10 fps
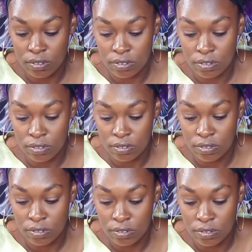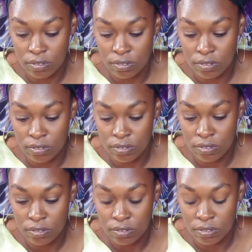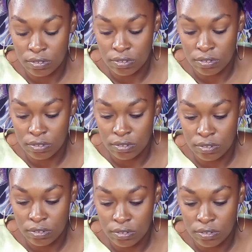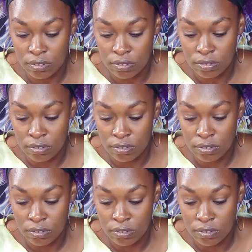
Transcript: (silence)